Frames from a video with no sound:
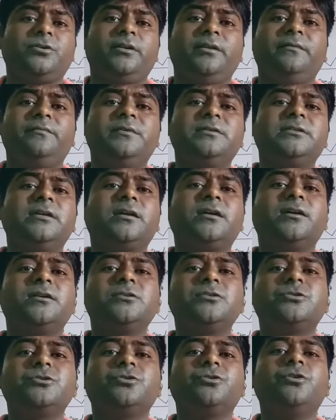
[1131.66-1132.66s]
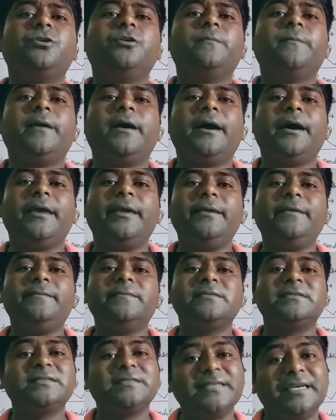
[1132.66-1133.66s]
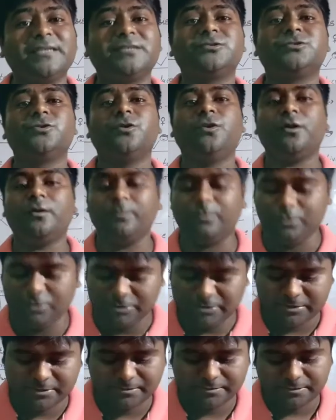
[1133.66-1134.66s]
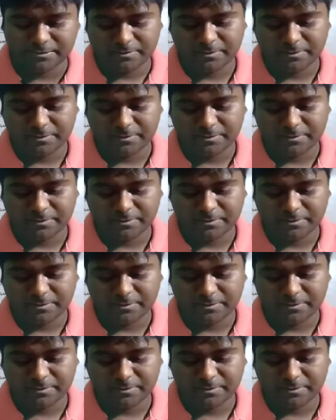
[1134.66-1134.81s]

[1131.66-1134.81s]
which are controlled by sex hormones.